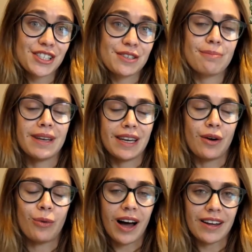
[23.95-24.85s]
meaning
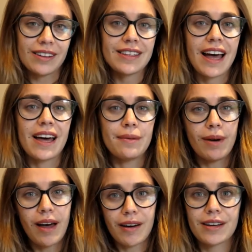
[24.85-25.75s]
wild, and
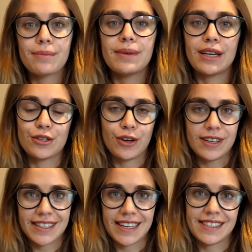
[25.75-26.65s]
Blanc being
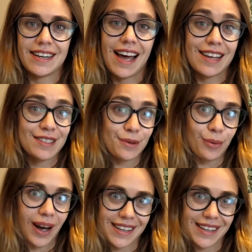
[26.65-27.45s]
translated as white.